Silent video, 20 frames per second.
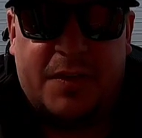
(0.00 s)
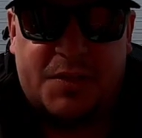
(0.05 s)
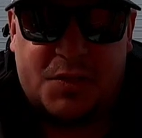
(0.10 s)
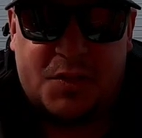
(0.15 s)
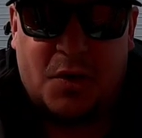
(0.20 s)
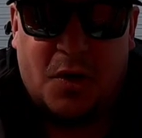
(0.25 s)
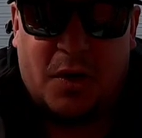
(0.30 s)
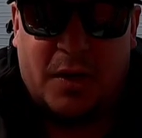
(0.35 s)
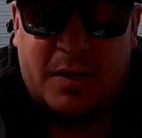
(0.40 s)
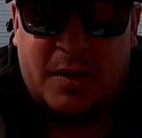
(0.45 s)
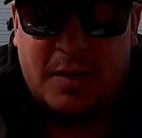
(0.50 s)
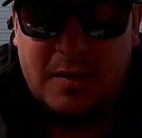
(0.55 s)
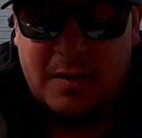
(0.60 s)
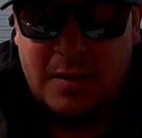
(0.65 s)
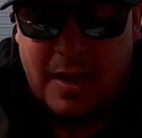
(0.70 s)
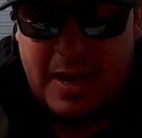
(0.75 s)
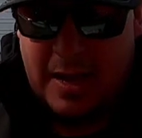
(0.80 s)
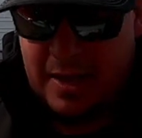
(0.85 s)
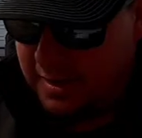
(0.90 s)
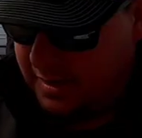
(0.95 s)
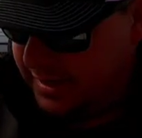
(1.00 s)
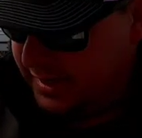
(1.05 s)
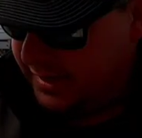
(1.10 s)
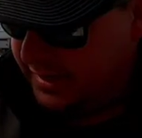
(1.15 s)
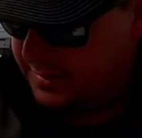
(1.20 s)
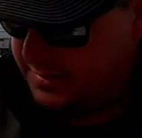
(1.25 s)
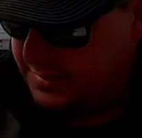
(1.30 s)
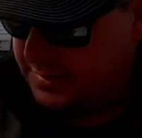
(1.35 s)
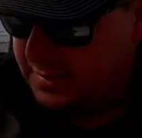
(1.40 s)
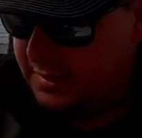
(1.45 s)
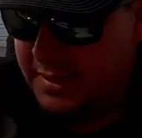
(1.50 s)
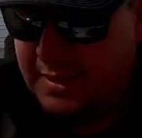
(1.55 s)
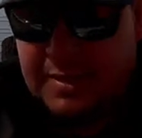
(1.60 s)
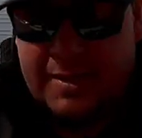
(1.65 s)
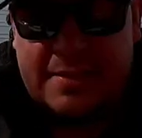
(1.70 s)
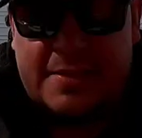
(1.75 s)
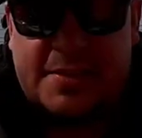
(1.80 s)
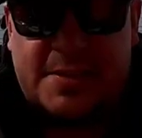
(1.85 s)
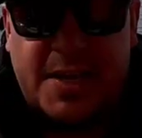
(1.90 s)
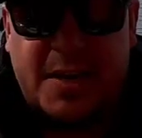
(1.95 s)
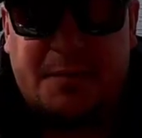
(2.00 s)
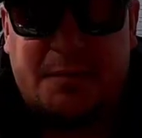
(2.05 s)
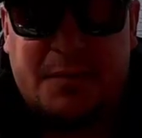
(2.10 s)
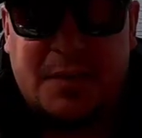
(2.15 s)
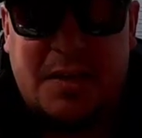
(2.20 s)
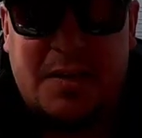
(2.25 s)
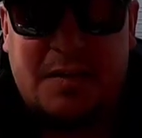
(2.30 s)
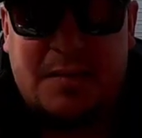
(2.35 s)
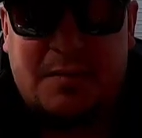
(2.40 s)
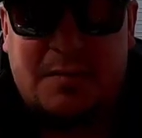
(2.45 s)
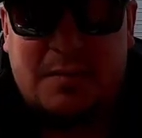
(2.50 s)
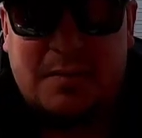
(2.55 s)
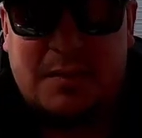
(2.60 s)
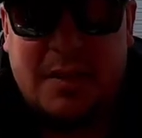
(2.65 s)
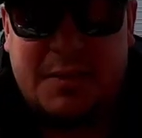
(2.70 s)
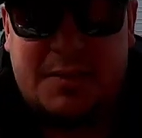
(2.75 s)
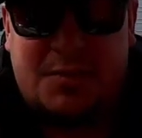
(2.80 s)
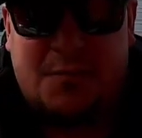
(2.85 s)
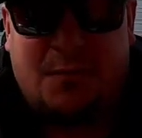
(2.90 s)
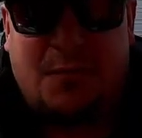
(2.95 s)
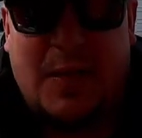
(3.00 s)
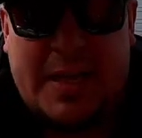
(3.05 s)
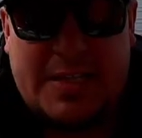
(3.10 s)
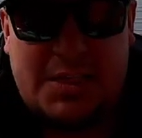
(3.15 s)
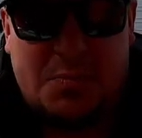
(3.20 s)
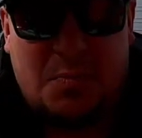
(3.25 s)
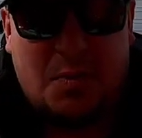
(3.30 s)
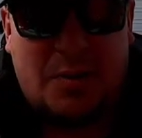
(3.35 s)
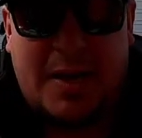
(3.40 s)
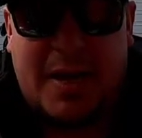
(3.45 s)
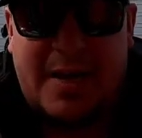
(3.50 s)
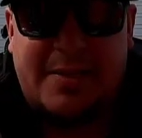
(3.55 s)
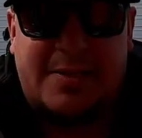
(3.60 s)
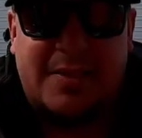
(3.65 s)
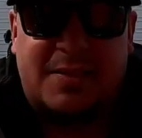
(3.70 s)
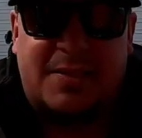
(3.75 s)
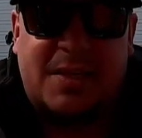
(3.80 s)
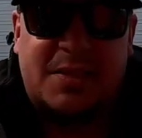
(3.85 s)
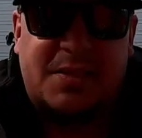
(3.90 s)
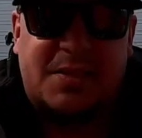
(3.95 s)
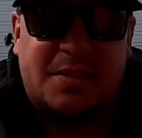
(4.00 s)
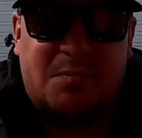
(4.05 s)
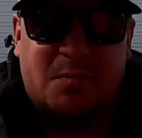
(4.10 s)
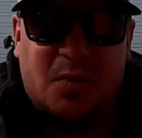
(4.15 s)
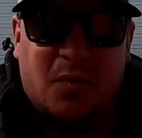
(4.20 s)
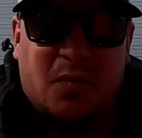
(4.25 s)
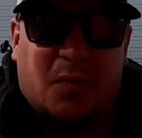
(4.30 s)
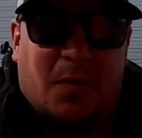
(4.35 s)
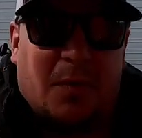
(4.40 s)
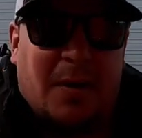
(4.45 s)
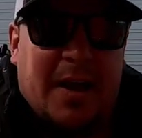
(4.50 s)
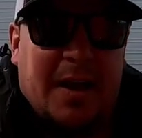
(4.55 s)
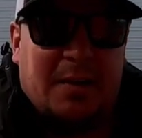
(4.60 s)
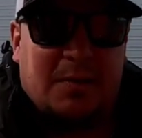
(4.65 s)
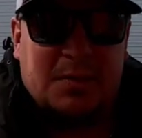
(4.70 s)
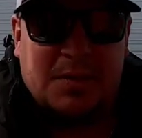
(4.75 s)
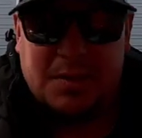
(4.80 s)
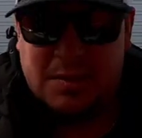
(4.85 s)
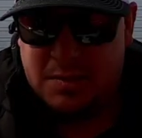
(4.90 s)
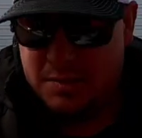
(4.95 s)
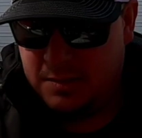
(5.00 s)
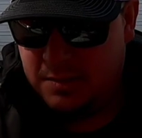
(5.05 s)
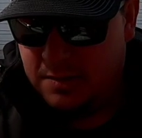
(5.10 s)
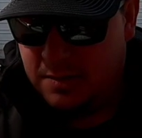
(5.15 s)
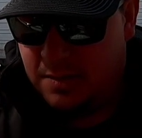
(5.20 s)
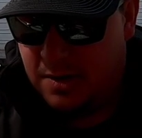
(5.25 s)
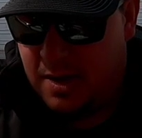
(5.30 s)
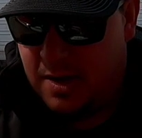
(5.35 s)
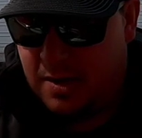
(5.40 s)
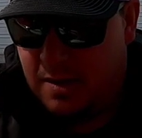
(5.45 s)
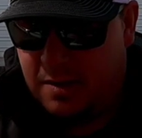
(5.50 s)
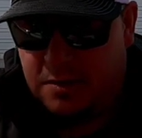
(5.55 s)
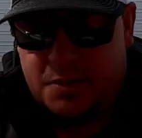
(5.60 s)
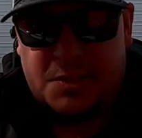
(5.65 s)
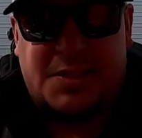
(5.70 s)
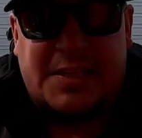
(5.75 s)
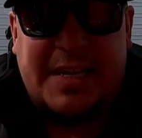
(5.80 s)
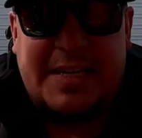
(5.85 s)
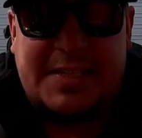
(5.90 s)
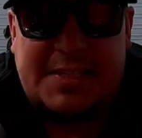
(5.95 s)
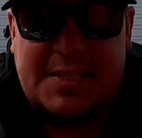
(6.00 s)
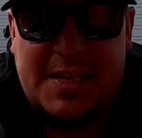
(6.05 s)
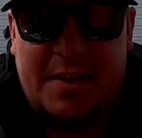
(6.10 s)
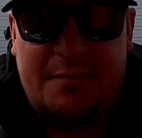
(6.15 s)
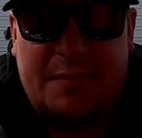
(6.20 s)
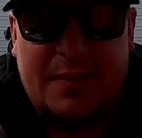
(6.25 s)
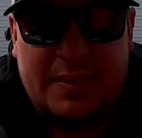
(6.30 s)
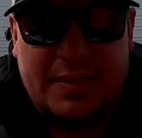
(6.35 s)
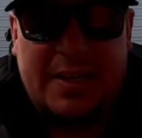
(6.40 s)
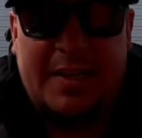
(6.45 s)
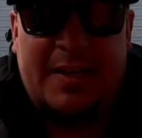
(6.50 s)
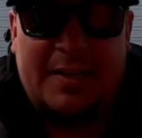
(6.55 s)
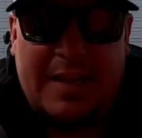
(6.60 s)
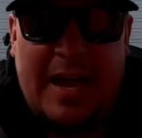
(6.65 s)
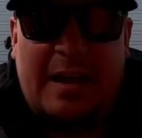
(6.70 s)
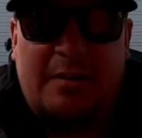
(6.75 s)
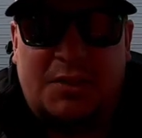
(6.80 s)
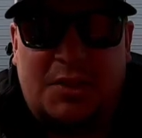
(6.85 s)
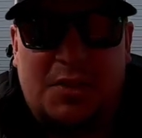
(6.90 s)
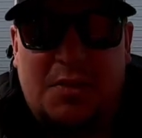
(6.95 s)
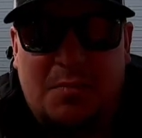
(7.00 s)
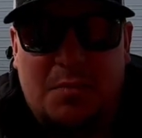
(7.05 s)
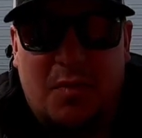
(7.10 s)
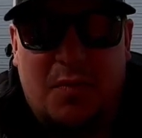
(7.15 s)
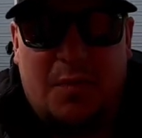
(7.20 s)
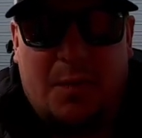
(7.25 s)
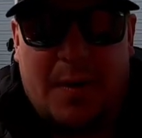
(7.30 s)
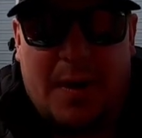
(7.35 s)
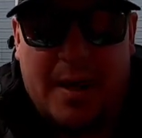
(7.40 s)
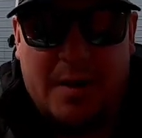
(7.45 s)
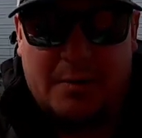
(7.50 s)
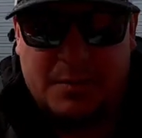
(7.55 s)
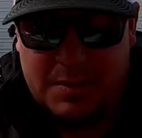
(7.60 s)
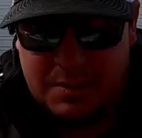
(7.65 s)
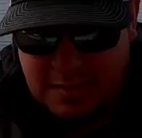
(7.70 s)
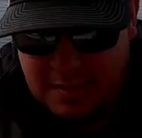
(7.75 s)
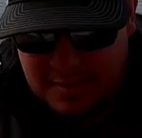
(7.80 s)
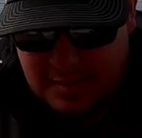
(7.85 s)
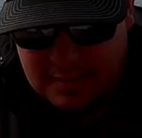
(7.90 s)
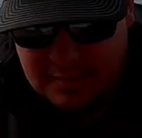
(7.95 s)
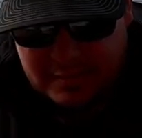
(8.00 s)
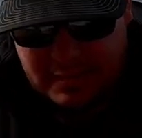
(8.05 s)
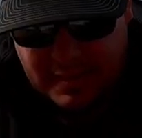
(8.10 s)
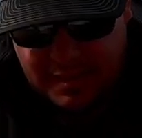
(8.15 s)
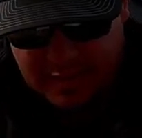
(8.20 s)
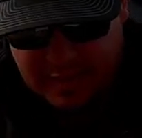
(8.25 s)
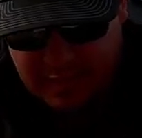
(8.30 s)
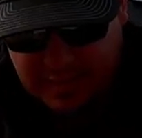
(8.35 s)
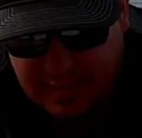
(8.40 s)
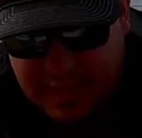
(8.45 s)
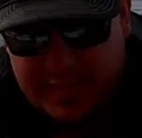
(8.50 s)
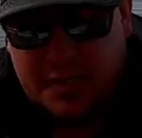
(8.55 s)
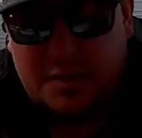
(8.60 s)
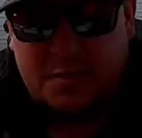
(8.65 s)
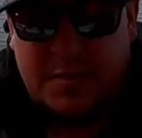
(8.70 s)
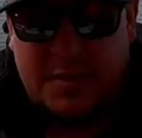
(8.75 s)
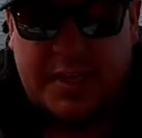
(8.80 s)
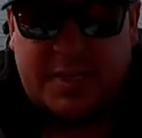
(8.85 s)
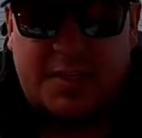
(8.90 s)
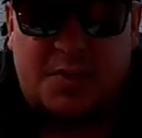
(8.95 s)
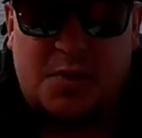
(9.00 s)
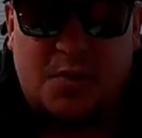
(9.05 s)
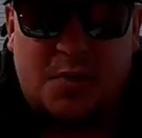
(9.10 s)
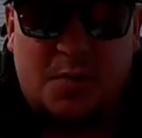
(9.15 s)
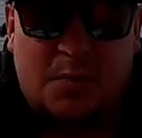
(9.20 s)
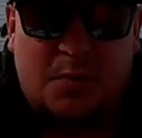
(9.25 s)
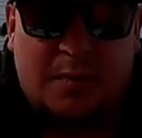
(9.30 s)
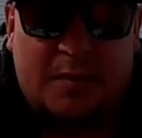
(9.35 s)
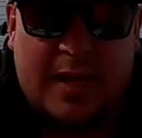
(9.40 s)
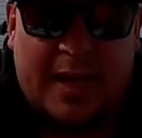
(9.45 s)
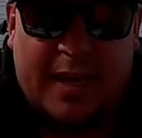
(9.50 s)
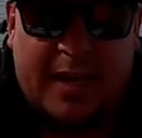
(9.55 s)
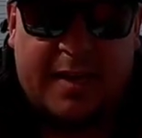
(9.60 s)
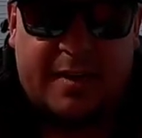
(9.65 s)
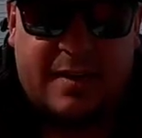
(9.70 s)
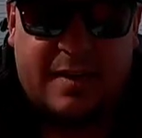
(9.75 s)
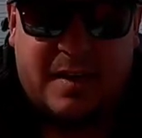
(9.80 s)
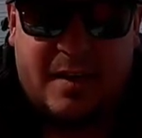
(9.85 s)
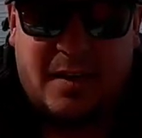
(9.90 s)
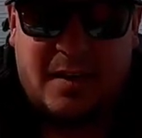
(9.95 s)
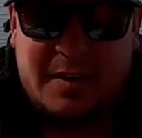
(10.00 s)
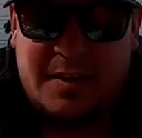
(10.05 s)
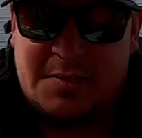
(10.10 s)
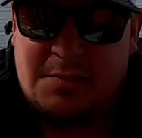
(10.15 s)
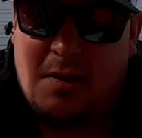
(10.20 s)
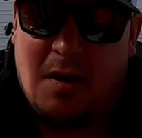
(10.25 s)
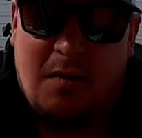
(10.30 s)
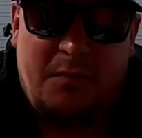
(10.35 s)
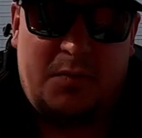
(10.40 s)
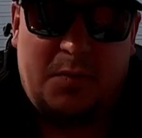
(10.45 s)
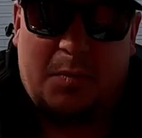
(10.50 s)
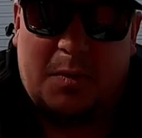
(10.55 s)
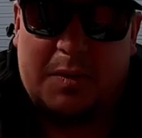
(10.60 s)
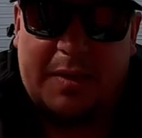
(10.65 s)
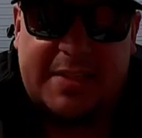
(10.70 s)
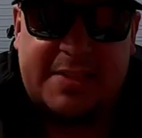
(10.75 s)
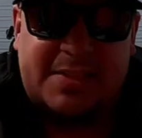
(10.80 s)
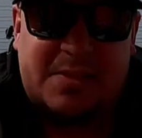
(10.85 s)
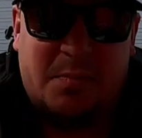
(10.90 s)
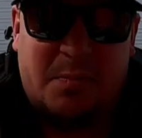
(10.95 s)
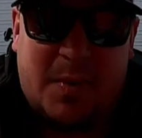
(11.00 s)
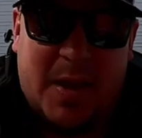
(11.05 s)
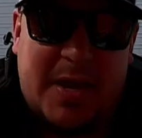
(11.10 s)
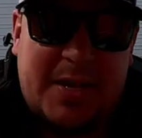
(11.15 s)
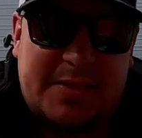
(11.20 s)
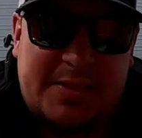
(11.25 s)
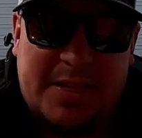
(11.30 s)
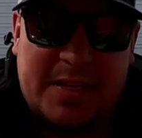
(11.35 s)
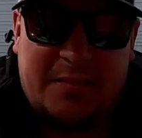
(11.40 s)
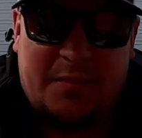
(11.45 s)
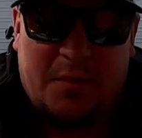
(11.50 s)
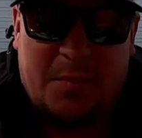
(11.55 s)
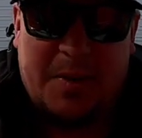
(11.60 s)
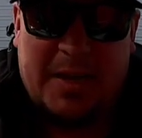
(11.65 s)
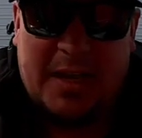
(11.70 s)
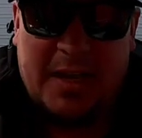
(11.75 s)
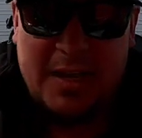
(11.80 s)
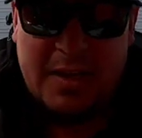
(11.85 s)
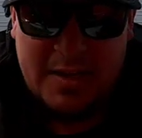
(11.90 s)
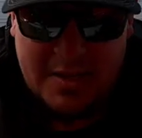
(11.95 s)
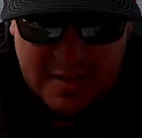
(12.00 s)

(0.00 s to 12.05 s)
fits good. It's flexible, guys. It doesn't move around or stay stiff. It allows you to move around like you need to, and it's comfortable. That's the biggest thing for me.